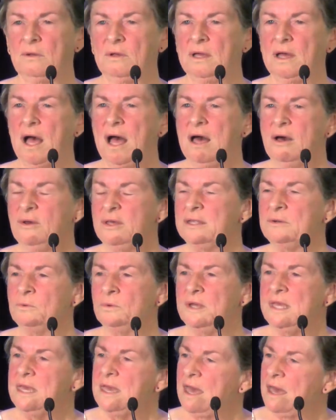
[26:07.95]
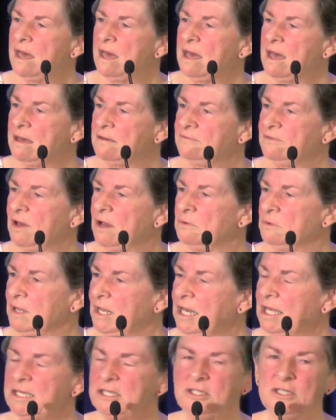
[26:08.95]
How can we have a
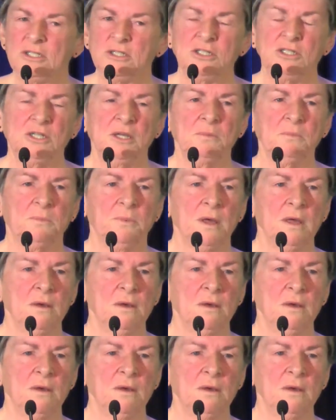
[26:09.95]
relationship